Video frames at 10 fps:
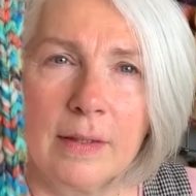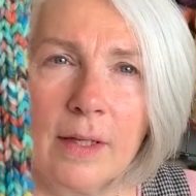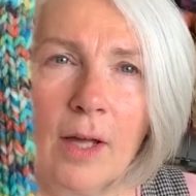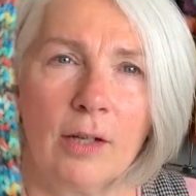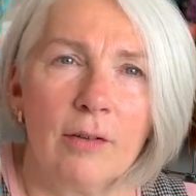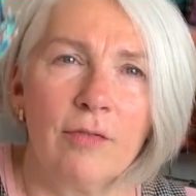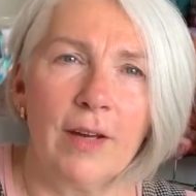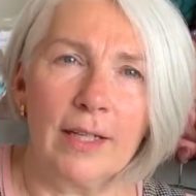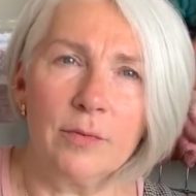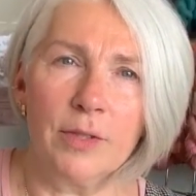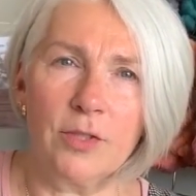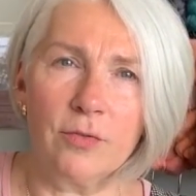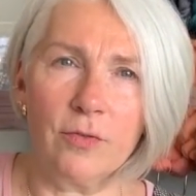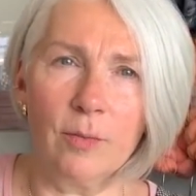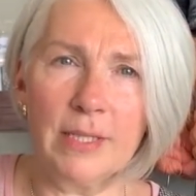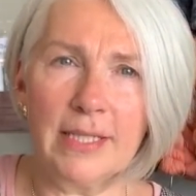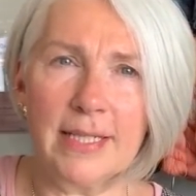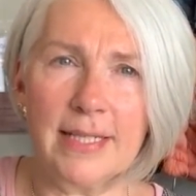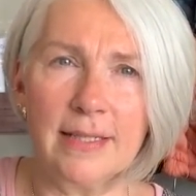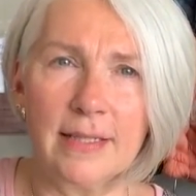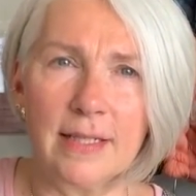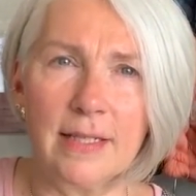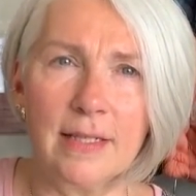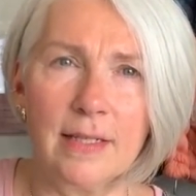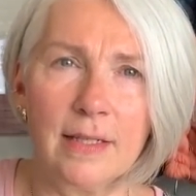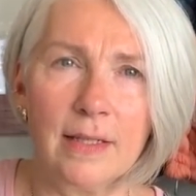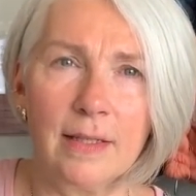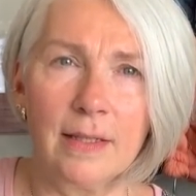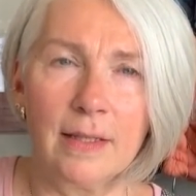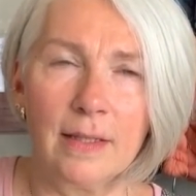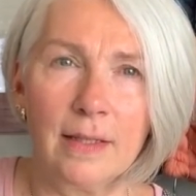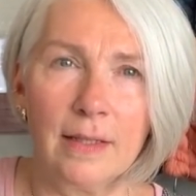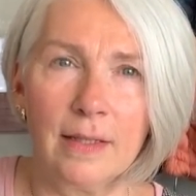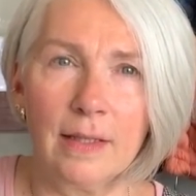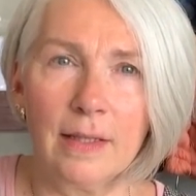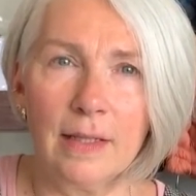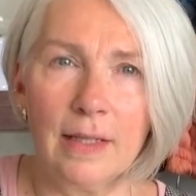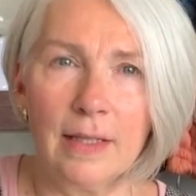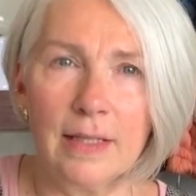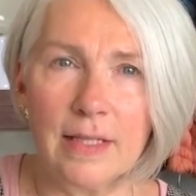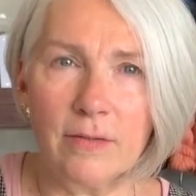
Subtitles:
color effect, which from a distance is